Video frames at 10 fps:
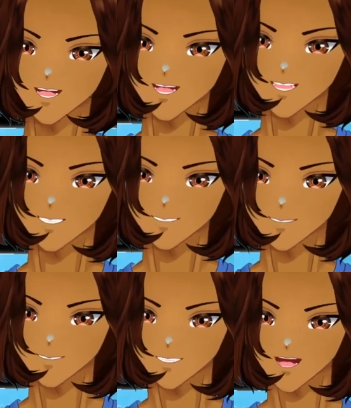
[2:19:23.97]
Let's
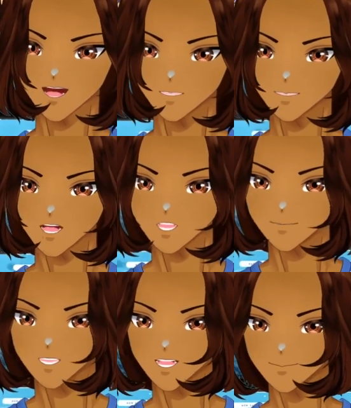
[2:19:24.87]
see, buried
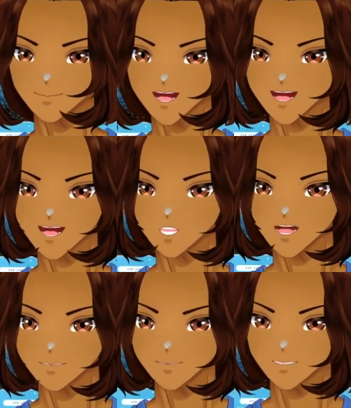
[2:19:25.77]
dreams
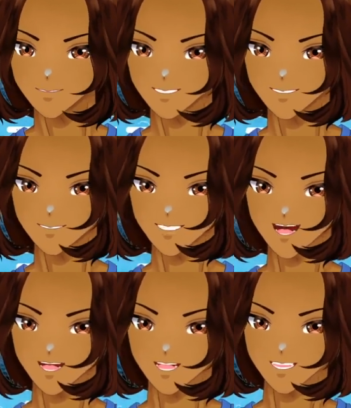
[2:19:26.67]
about memories
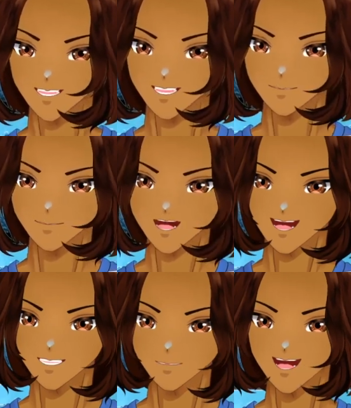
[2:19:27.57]
are in black
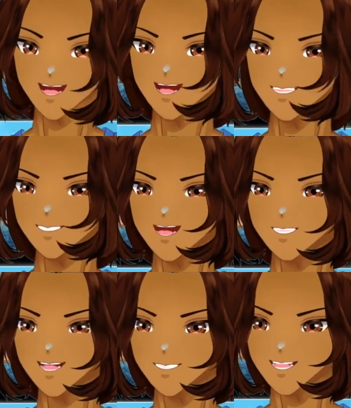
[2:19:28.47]
and white. No, but